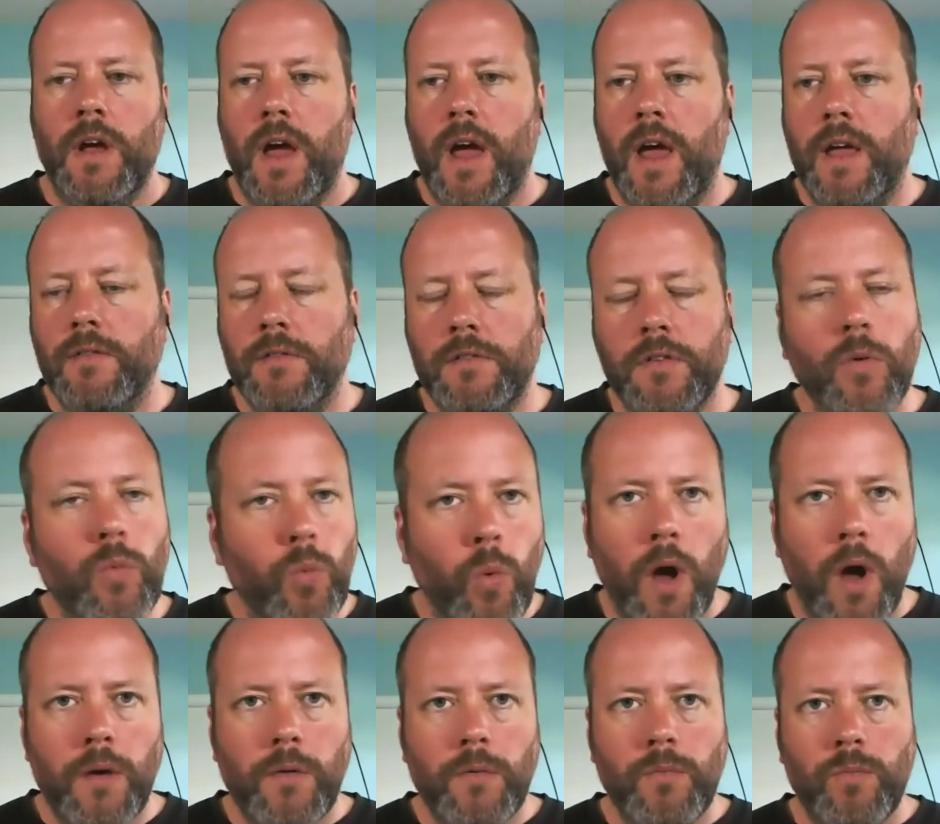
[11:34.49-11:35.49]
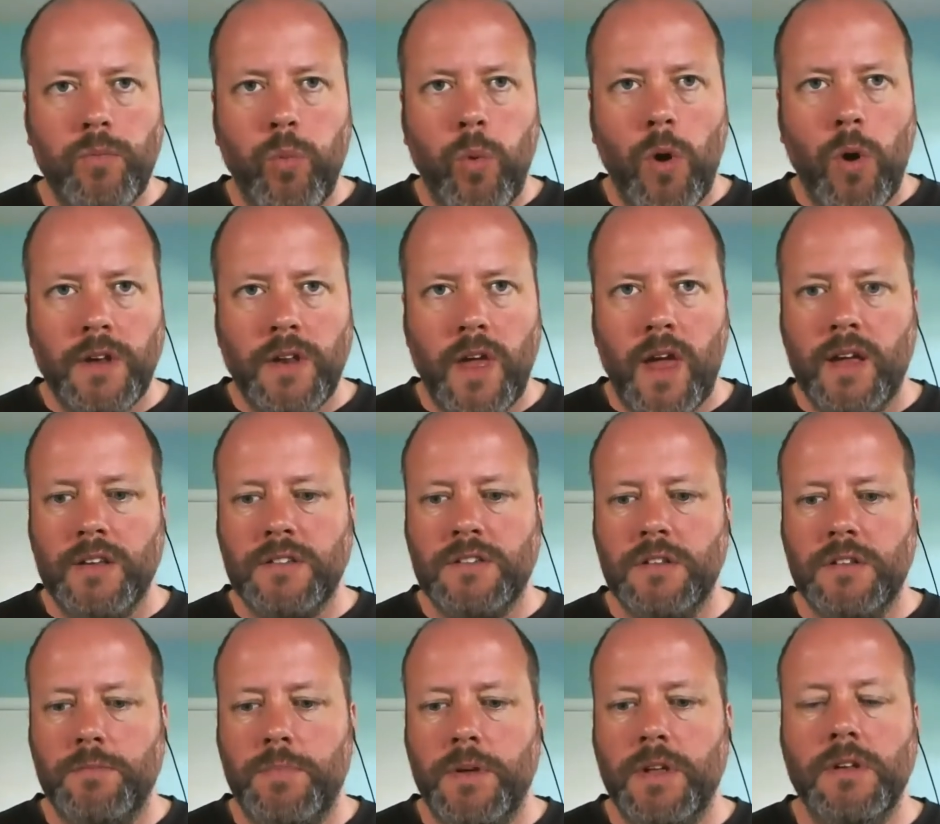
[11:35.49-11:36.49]
And so what has
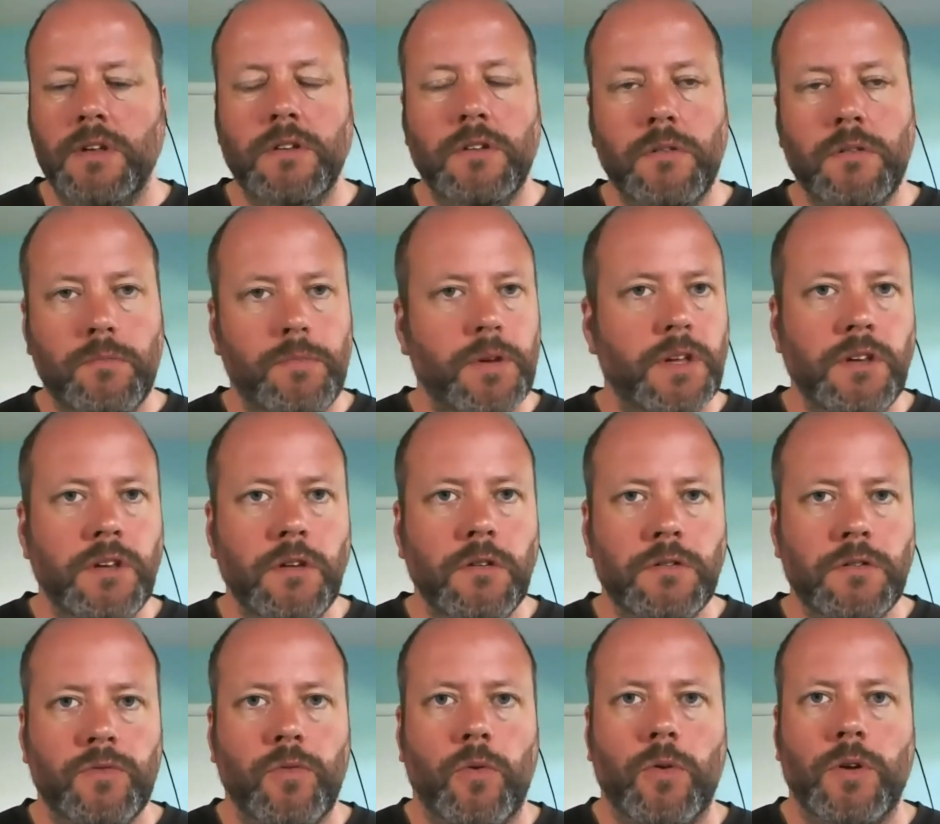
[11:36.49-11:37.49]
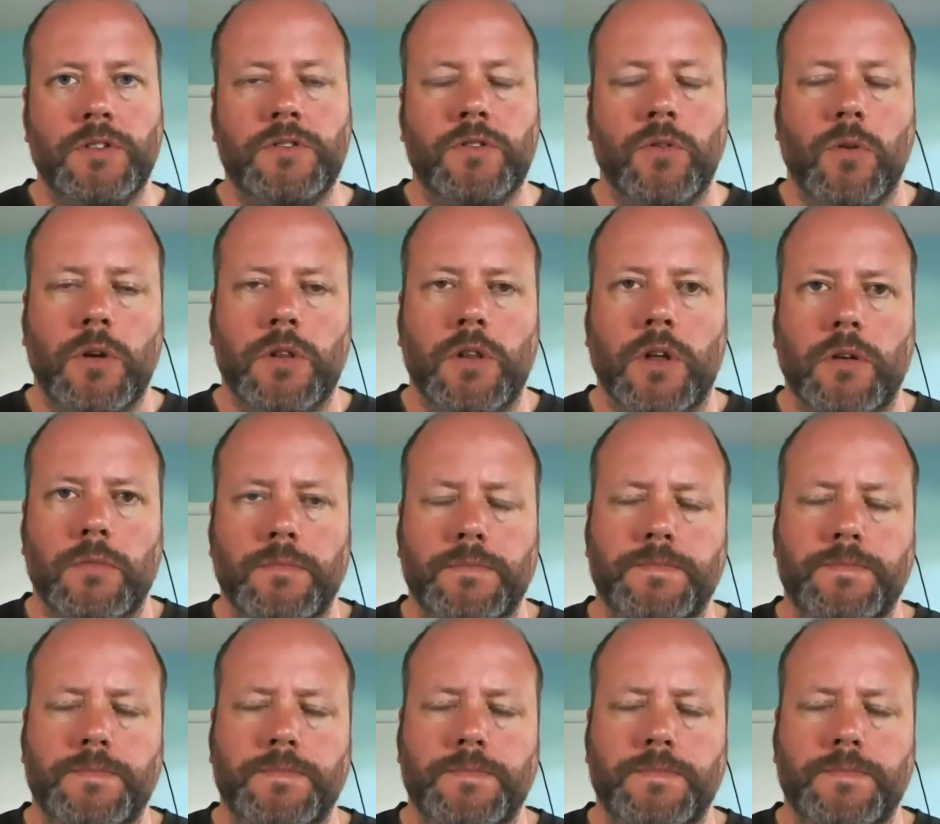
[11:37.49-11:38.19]
it been used for historically?